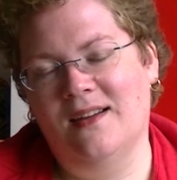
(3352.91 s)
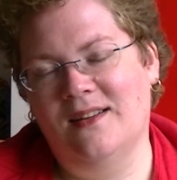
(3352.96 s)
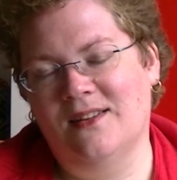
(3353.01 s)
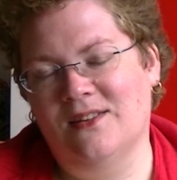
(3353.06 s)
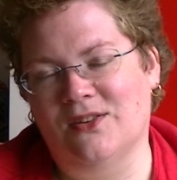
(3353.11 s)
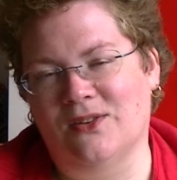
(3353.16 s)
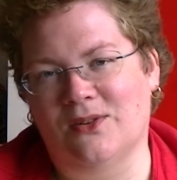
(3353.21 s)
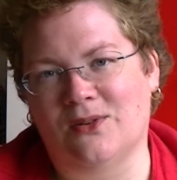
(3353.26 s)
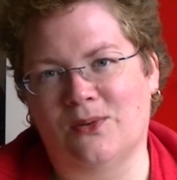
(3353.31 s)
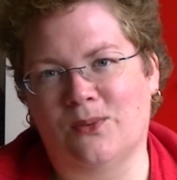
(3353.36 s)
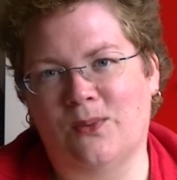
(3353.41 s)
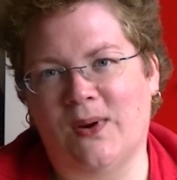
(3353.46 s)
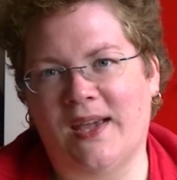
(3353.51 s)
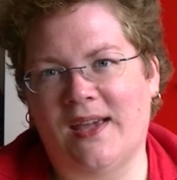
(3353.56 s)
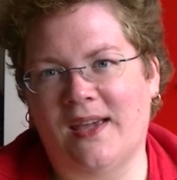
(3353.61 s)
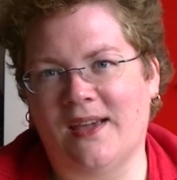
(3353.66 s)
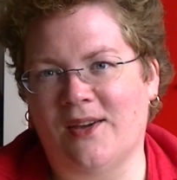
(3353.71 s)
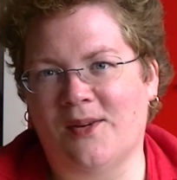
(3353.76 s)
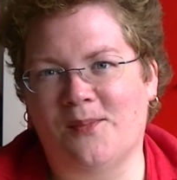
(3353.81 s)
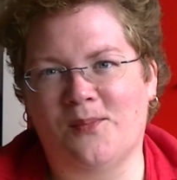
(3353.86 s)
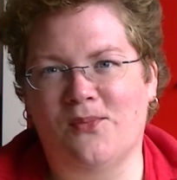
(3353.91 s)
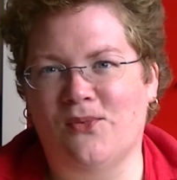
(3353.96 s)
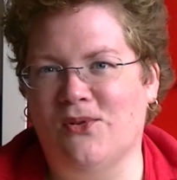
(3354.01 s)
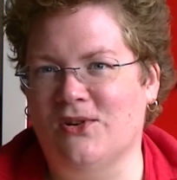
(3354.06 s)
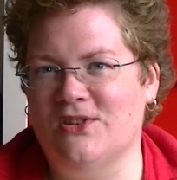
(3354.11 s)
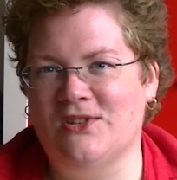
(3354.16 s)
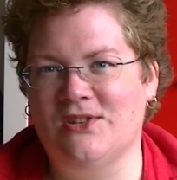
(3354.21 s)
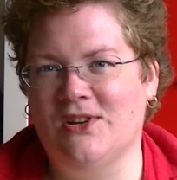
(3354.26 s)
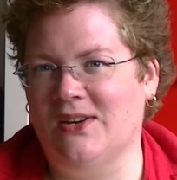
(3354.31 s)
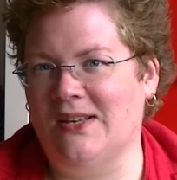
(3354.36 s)
So the waking up
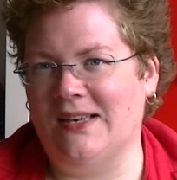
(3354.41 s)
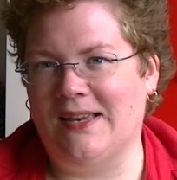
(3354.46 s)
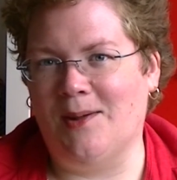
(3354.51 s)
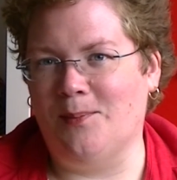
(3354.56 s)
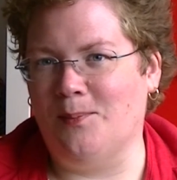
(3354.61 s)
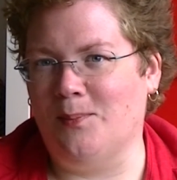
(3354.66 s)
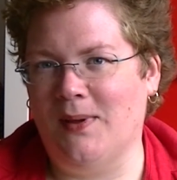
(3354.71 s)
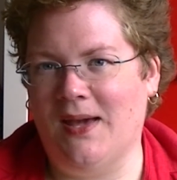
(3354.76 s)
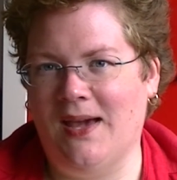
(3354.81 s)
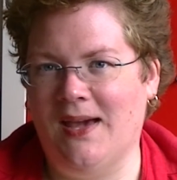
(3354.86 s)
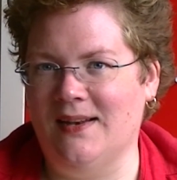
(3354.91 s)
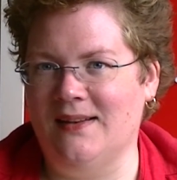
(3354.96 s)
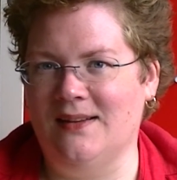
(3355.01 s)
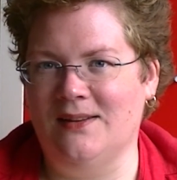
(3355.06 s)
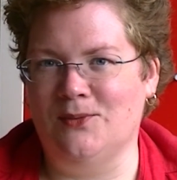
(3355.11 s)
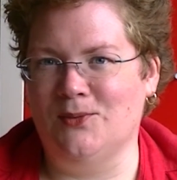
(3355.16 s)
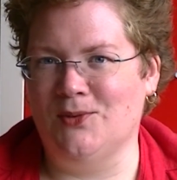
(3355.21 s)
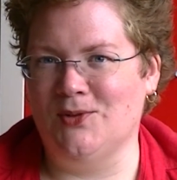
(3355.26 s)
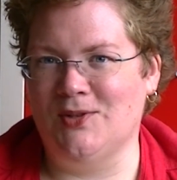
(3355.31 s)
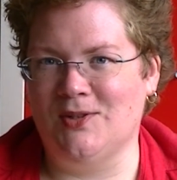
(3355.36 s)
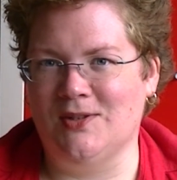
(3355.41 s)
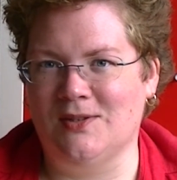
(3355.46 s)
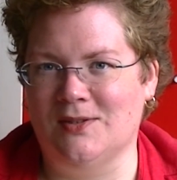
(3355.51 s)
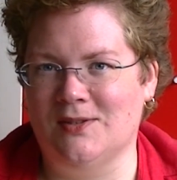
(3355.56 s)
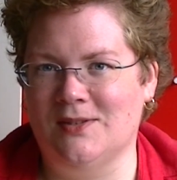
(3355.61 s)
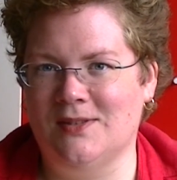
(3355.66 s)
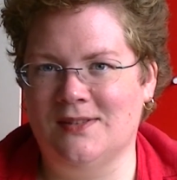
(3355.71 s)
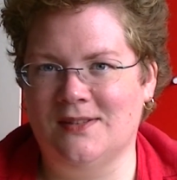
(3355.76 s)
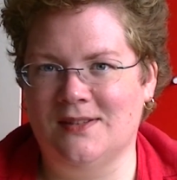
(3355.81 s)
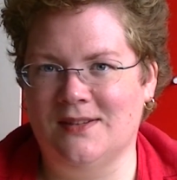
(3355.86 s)
was not that bad. It was
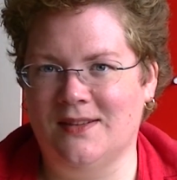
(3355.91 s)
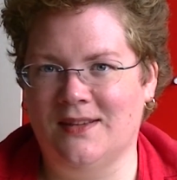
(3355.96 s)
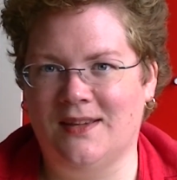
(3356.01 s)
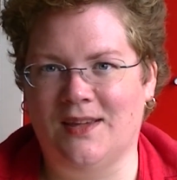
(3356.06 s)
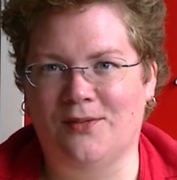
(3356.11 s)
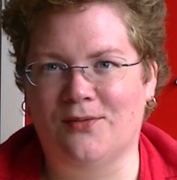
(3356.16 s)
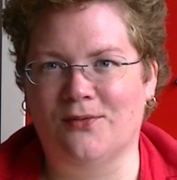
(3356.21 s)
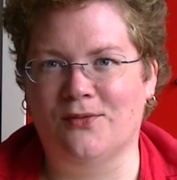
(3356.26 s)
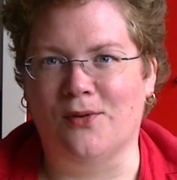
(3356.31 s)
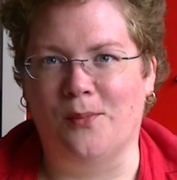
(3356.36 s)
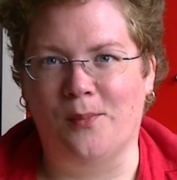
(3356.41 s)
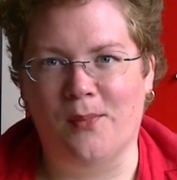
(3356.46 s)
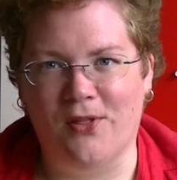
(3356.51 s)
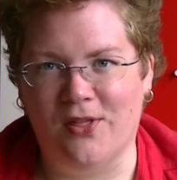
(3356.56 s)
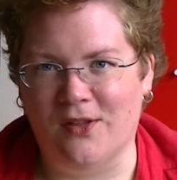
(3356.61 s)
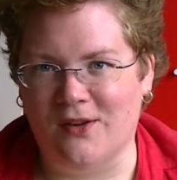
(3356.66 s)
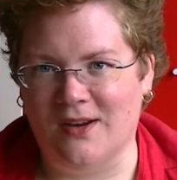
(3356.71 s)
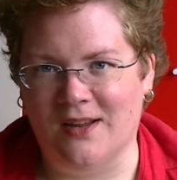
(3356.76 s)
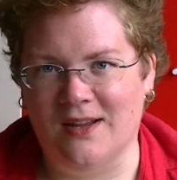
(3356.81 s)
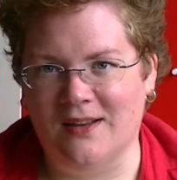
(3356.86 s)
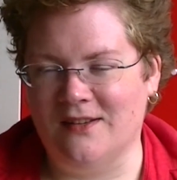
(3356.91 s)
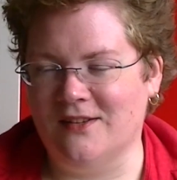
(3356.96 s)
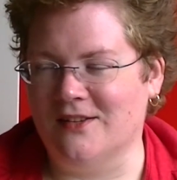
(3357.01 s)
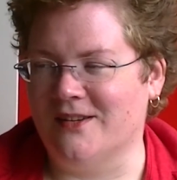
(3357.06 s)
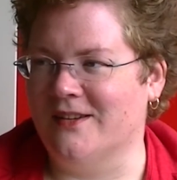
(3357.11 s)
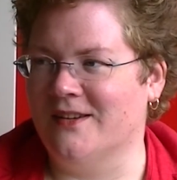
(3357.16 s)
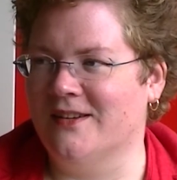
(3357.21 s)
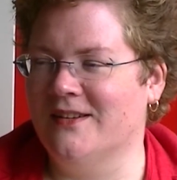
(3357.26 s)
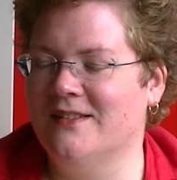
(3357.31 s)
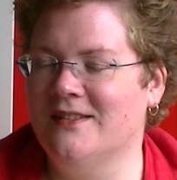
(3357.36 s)
just a gift from Mother
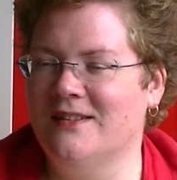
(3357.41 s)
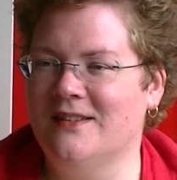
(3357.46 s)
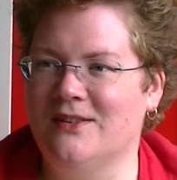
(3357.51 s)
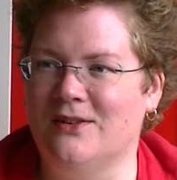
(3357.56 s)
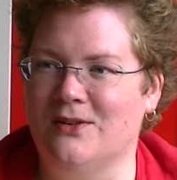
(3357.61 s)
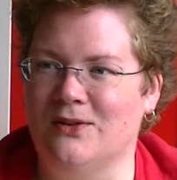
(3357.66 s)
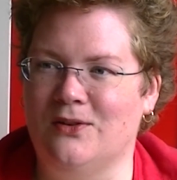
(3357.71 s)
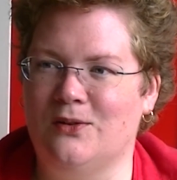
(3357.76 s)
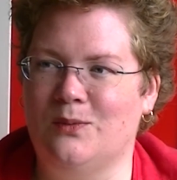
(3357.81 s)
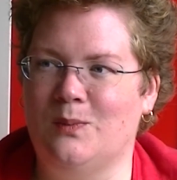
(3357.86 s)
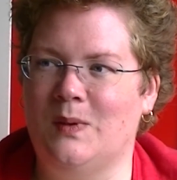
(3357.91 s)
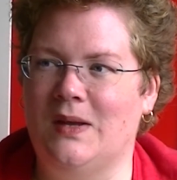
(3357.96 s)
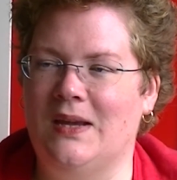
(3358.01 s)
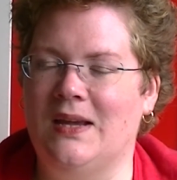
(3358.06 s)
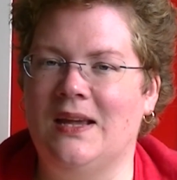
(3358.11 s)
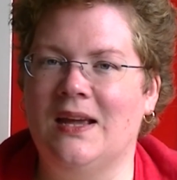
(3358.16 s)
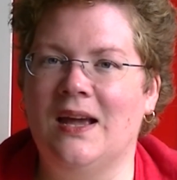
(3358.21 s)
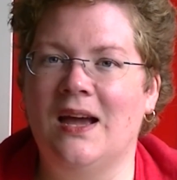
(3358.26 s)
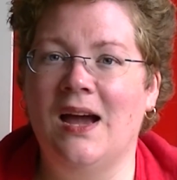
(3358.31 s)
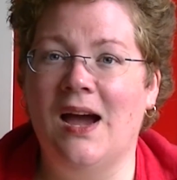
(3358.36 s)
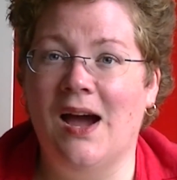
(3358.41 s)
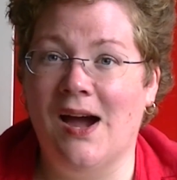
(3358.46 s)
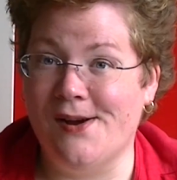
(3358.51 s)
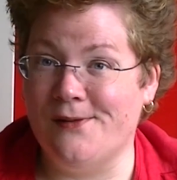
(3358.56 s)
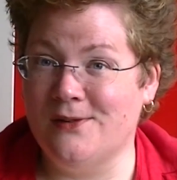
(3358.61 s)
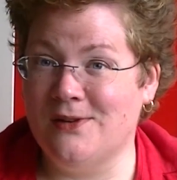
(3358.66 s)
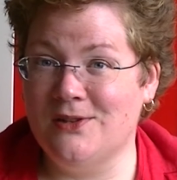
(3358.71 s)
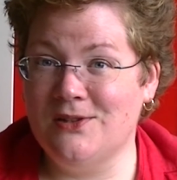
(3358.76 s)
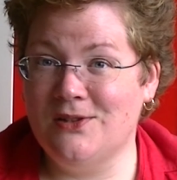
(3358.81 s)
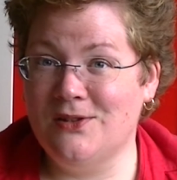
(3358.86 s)
Nature, so to speak. I
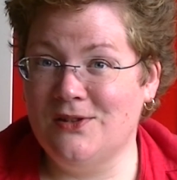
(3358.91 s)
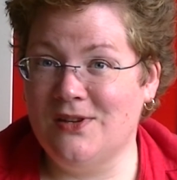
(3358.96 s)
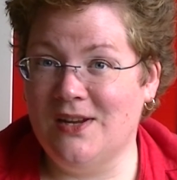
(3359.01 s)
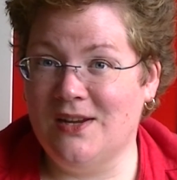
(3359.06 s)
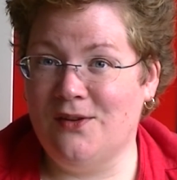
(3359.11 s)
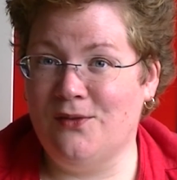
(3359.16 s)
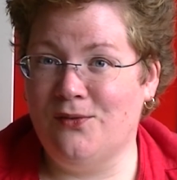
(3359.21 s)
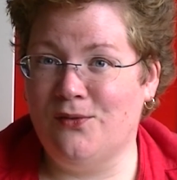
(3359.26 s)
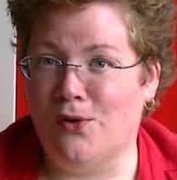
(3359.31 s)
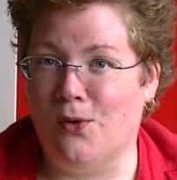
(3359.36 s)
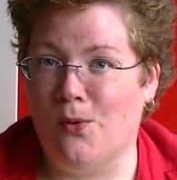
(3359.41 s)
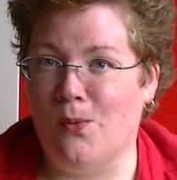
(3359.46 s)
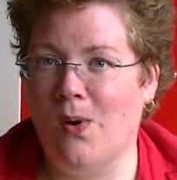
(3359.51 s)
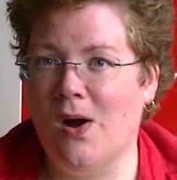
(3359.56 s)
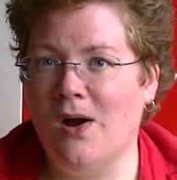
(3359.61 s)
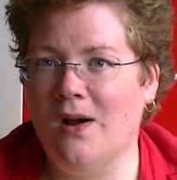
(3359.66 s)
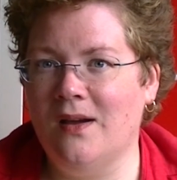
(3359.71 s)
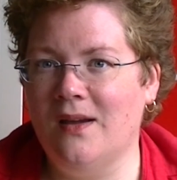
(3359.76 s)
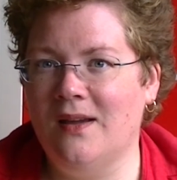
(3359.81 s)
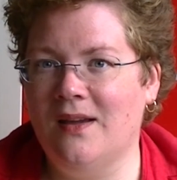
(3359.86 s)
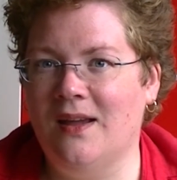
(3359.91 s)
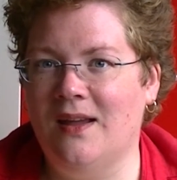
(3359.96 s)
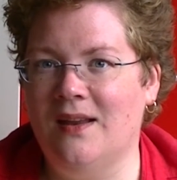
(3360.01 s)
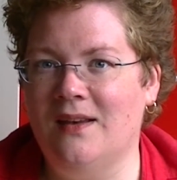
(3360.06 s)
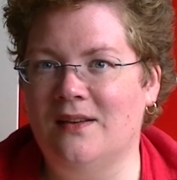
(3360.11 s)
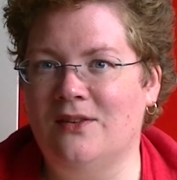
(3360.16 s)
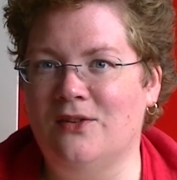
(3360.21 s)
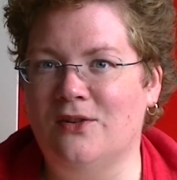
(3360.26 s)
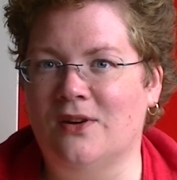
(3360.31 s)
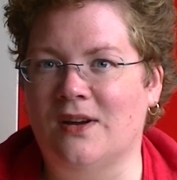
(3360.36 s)
will also take you for a walk in
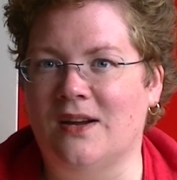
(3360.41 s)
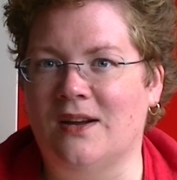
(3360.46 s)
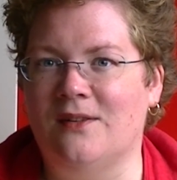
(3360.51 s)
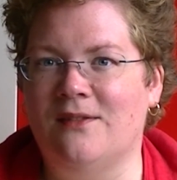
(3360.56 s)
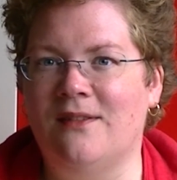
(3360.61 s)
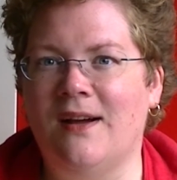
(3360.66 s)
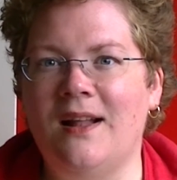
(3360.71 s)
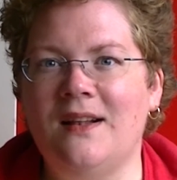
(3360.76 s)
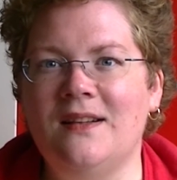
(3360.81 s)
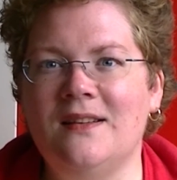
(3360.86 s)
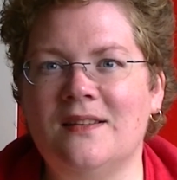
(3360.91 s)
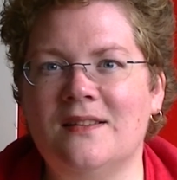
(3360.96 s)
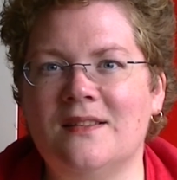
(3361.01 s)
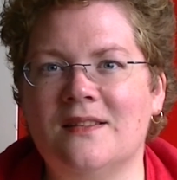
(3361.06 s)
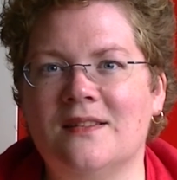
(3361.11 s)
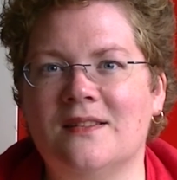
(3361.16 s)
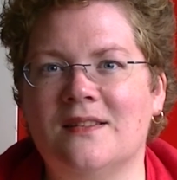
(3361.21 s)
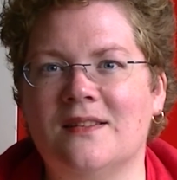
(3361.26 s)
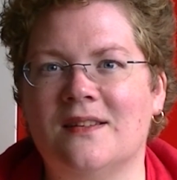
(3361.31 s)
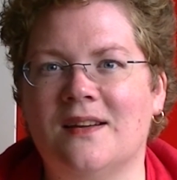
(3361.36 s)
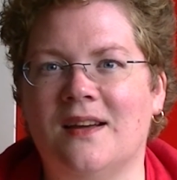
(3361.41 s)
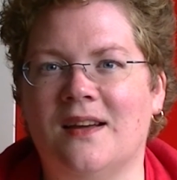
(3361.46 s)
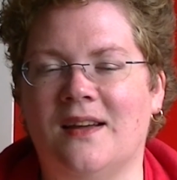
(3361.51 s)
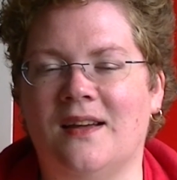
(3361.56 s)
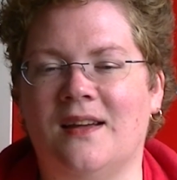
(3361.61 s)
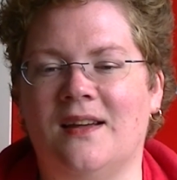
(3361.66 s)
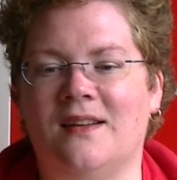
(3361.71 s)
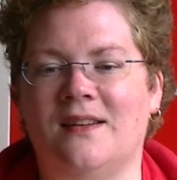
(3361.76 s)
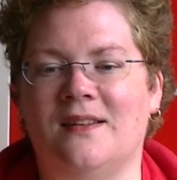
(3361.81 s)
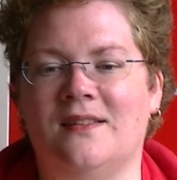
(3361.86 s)
the Thüringer Wald.
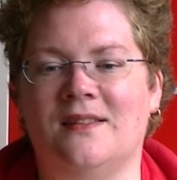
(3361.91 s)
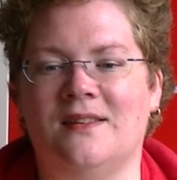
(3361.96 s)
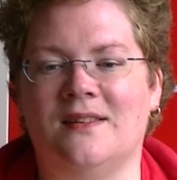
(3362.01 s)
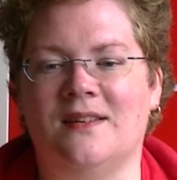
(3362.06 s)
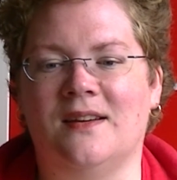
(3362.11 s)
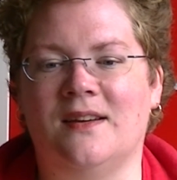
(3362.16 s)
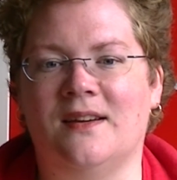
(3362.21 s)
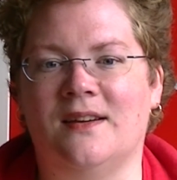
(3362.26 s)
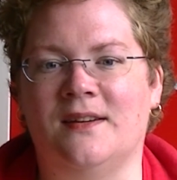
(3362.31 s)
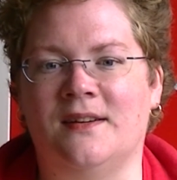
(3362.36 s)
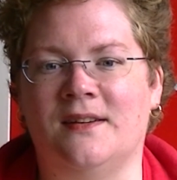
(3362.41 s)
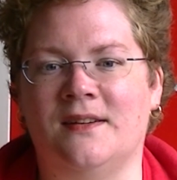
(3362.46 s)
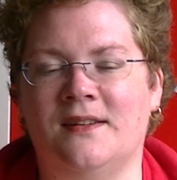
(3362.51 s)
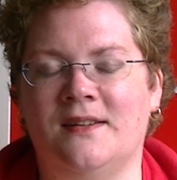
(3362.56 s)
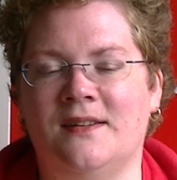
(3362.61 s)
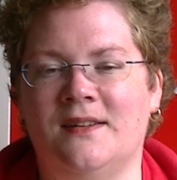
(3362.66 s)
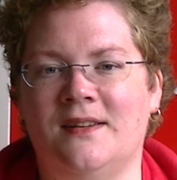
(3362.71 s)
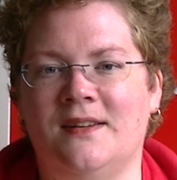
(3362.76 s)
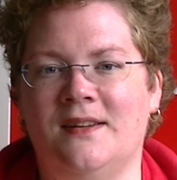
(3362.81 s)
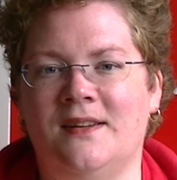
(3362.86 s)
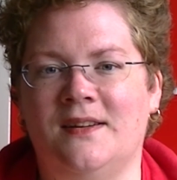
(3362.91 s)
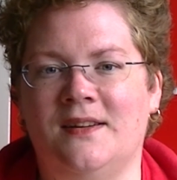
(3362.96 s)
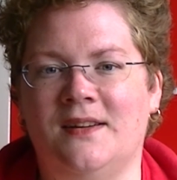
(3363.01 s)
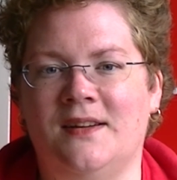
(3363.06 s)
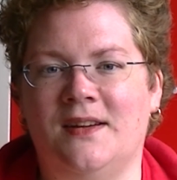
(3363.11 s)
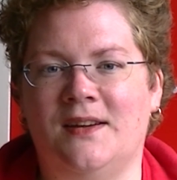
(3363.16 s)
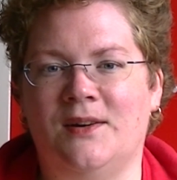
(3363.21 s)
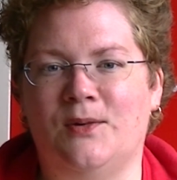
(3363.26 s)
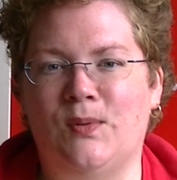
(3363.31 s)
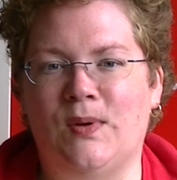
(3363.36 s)
And uh,
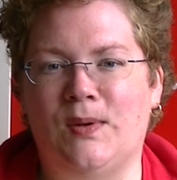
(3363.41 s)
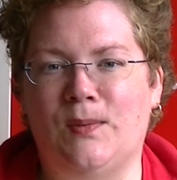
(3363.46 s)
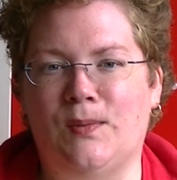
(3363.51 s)
we